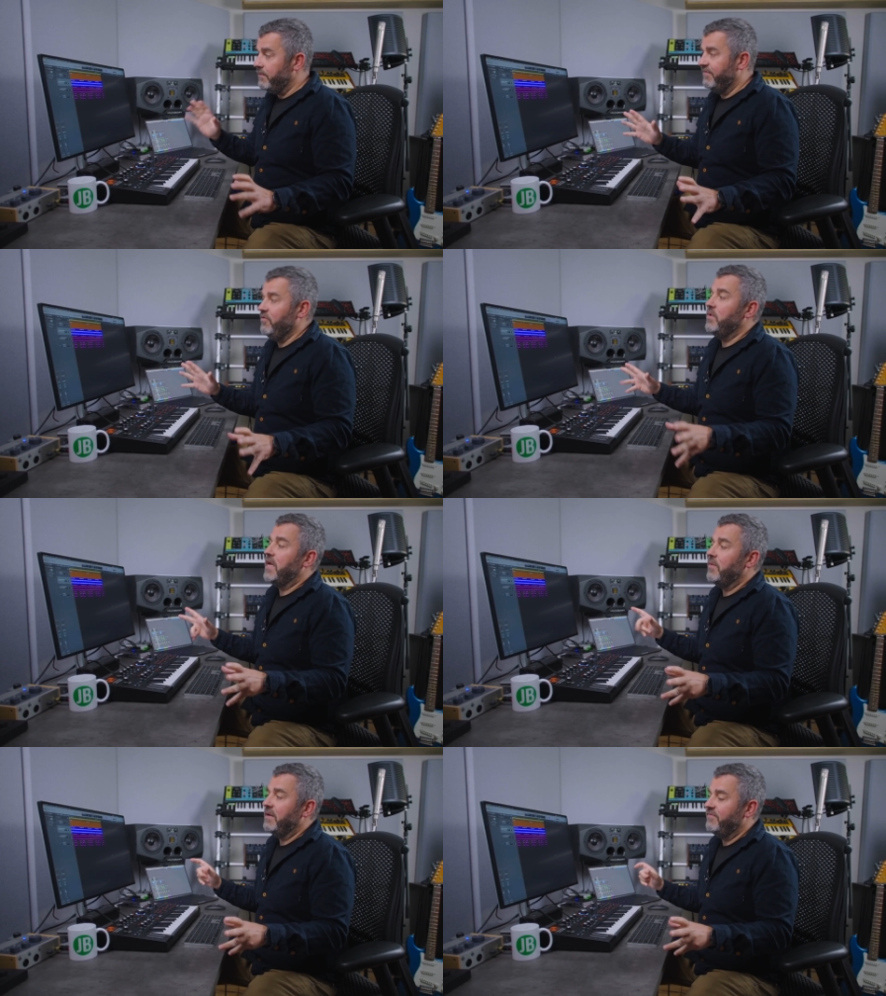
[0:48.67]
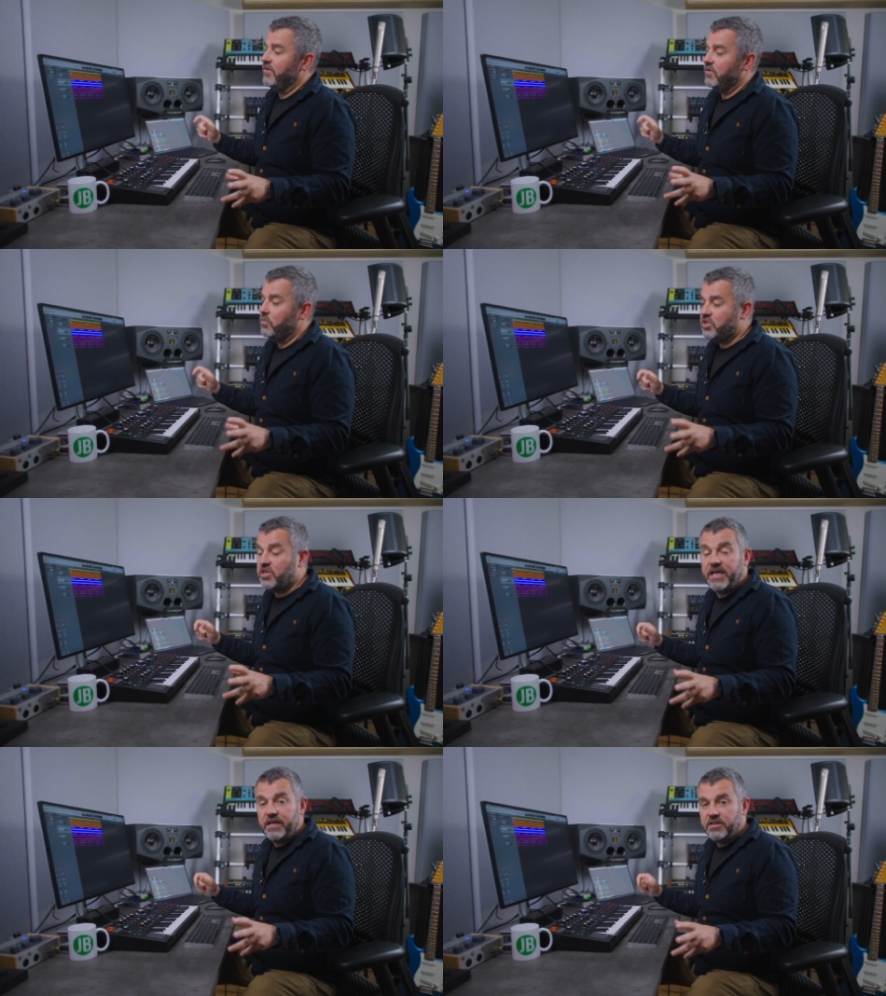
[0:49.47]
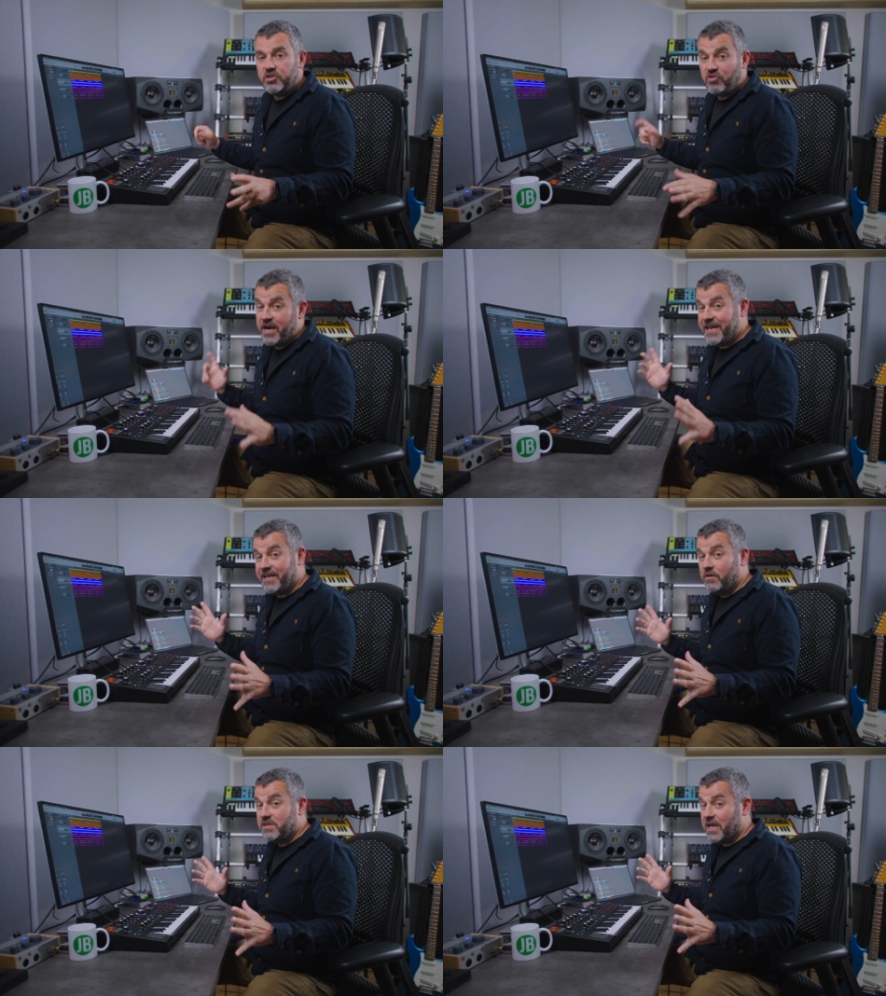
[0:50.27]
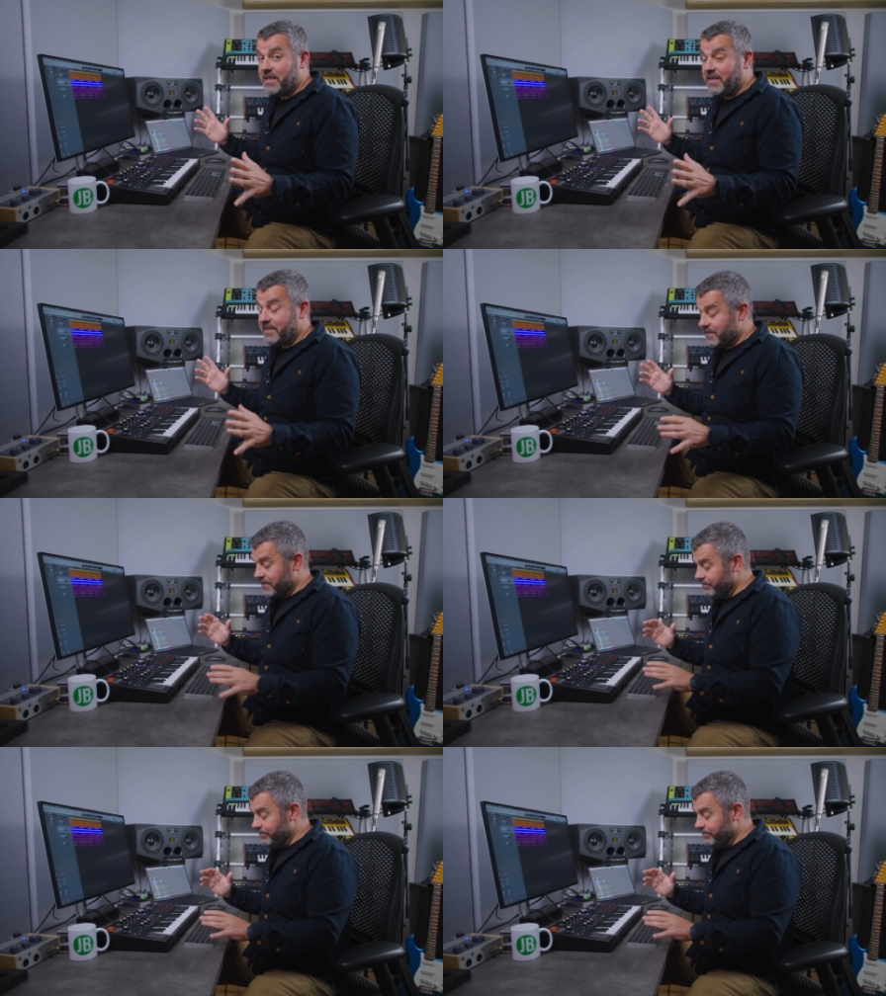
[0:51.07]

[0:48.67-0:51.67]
And before we go any further, we should hear this track. It goes like this.